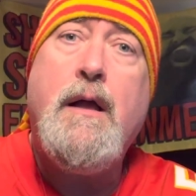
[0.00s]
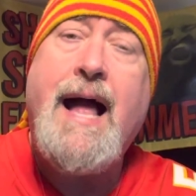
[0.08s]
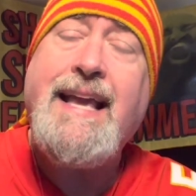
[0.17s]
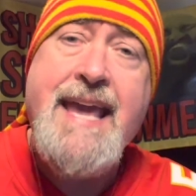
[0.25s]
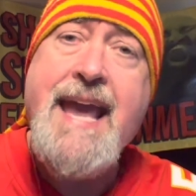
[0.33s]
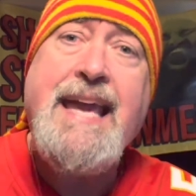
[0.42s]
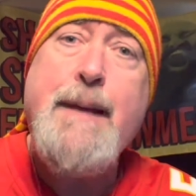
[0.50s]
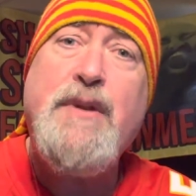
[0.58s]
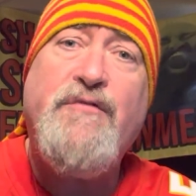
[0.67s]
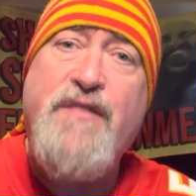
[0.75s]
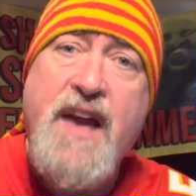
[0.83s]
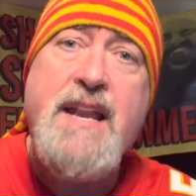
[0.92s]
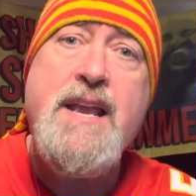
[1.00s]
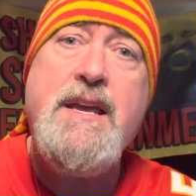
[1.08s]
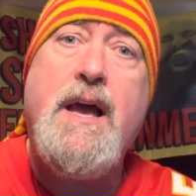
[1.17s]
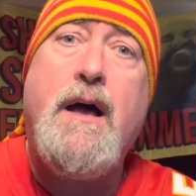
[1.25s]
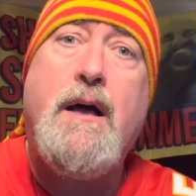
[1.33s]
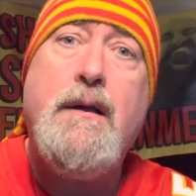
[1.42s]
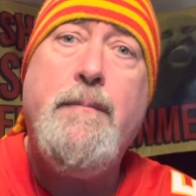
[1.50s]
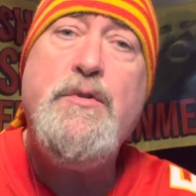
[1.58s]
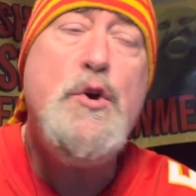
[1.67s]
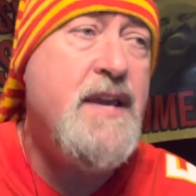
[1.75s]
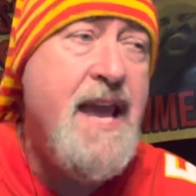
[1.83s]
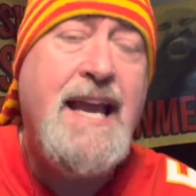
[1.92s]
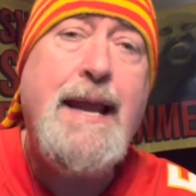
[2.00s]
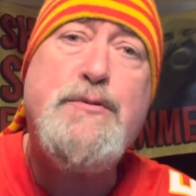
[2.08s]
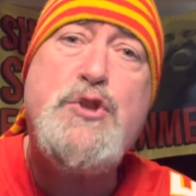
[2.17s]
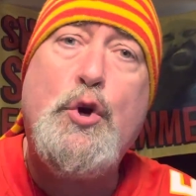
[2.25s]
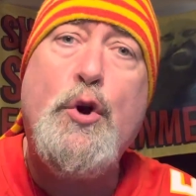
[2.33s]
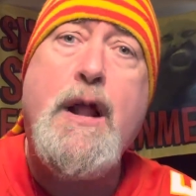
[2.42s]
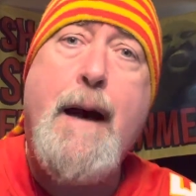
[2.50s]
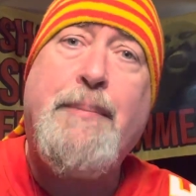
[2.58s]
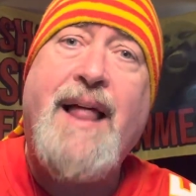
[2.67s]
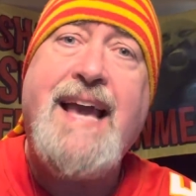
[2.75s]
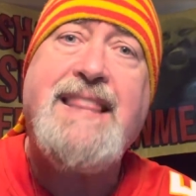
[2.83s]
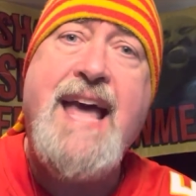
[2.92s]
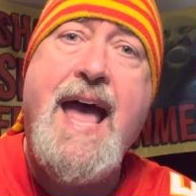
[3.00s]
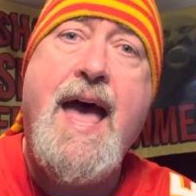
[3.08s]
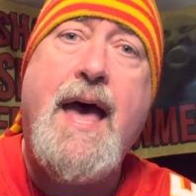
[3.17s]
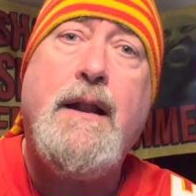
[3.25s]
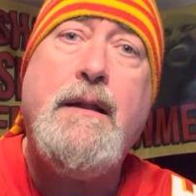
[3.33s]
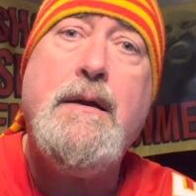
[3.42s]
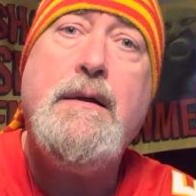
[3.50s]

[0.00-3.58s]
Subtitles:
I can't keep defending you. You can't keep screwing up like that.